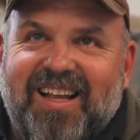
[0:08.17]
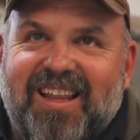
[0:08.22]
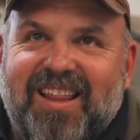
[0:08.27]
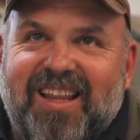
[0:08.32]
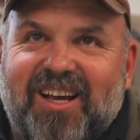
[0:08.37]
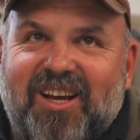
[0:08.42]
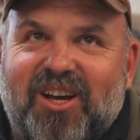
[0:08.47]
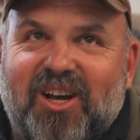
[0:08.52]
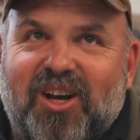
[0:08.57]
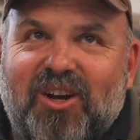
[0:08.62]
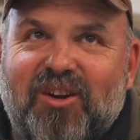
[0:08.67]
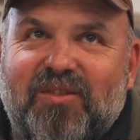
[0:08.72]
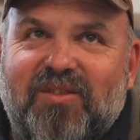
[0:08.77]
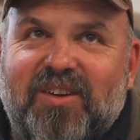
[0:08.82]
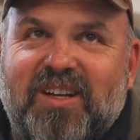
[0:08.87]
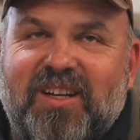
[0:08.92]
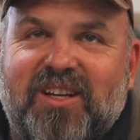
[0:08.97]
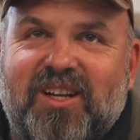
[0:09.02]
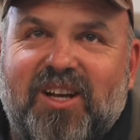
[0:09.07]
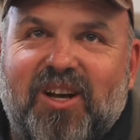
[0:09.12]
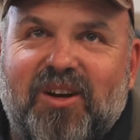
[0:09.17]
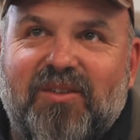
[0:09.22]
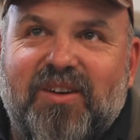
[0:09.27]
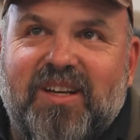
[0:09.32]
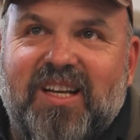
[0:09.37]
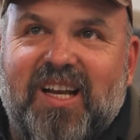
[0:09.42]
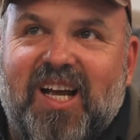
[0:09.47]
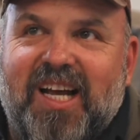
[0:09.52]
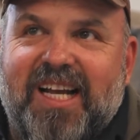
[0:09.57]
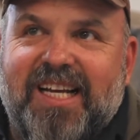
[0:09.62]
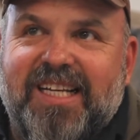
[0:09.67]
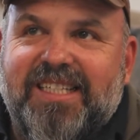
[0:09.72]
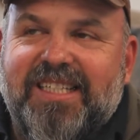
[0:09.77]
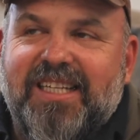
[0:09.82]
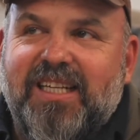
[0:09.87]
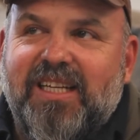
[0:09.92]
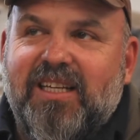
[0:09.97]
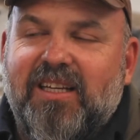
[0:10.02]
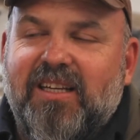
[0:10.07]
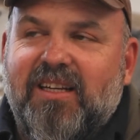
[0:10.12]
The
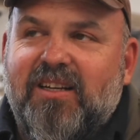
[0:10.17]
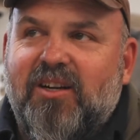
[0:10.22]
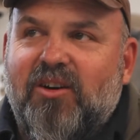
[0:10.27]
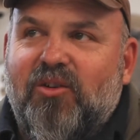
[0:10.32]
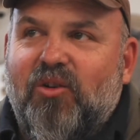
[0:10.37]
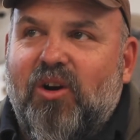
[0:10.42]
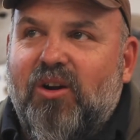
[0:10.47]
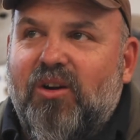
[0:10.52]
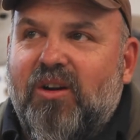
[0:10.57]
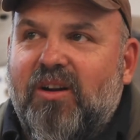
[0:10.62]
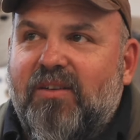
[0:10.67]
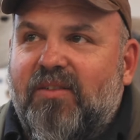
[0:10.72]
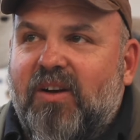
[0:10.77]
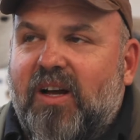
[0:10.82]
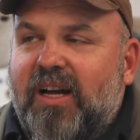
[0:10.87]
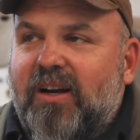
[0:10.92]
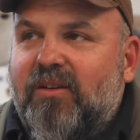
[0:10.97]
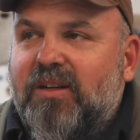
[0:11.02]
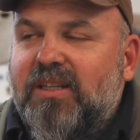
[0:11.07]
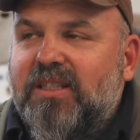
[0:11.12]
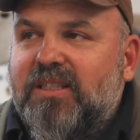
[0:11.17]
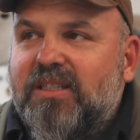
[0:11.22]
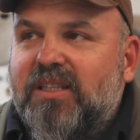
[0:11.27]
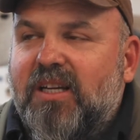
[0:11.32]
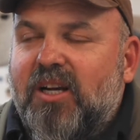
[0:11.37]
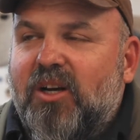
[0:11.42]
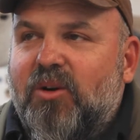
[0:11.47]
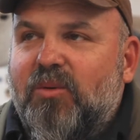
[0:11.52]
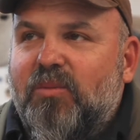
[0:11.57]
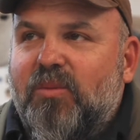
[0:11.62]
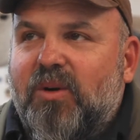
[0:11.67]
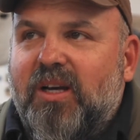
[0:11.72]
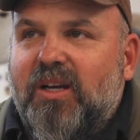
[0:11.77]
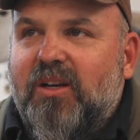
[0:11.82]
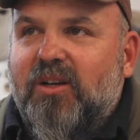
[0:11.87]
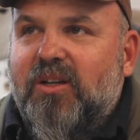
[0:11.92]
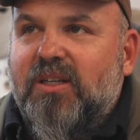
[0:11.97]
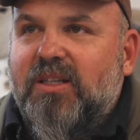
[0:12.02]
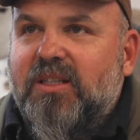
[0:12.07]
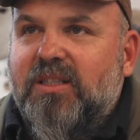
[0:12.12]
COVID-19, coronavirus, oh my
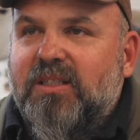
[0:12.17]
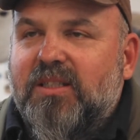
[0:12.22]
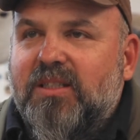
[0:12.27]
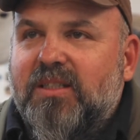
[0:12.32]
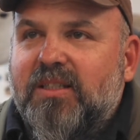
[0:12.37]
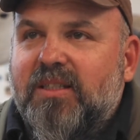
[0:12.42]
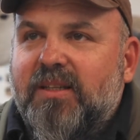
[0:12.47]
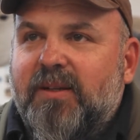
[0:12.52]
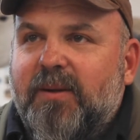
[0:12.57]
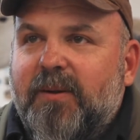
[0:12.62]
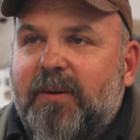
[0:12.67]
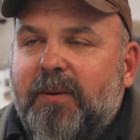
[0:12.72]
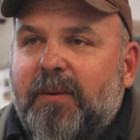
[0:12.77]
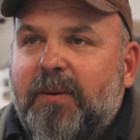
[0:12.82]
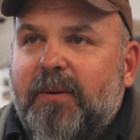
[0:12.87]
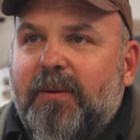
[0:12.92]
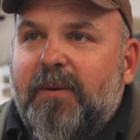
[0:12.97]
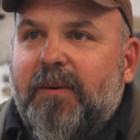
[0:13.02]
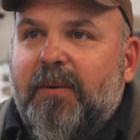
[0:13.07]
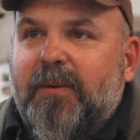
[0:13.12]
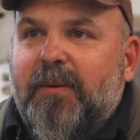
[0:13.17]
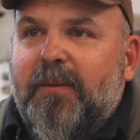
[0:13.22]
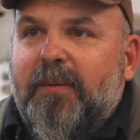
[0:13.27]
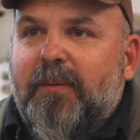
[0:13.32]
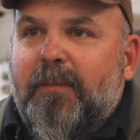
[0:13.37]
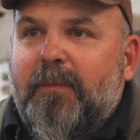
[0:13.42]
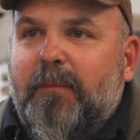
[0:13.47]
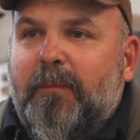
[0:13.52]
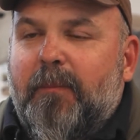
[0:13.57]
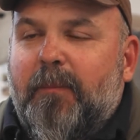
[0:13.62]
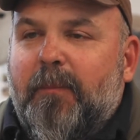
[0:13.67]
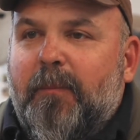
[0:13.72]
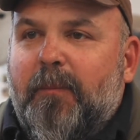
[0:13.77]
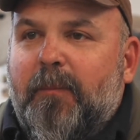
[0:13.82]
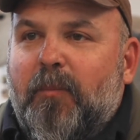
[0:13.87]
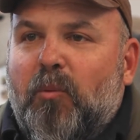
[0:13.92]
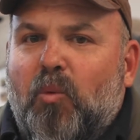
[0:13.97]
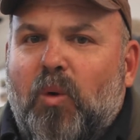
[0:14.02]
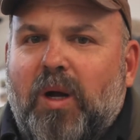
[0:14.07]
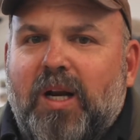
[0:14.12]
goodness.
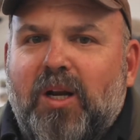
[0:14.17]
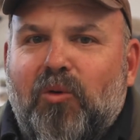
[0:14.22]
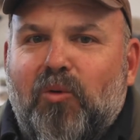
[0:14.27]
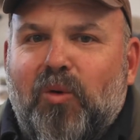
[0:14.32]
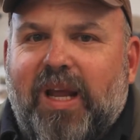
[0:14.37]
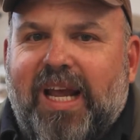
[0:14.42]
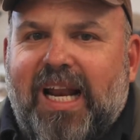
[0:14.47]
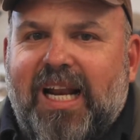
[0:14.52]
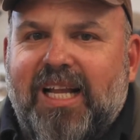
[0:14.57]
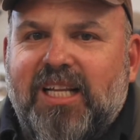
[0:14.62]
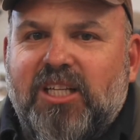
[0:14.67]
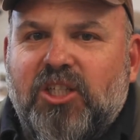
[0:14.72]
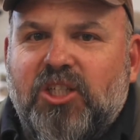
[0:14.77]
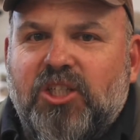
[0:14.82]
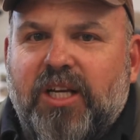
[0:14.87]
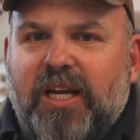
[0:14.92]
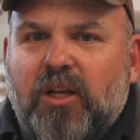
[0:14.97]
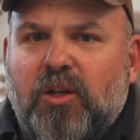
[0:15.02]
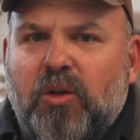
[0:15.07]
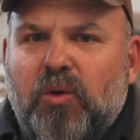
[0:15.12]
What a reality check.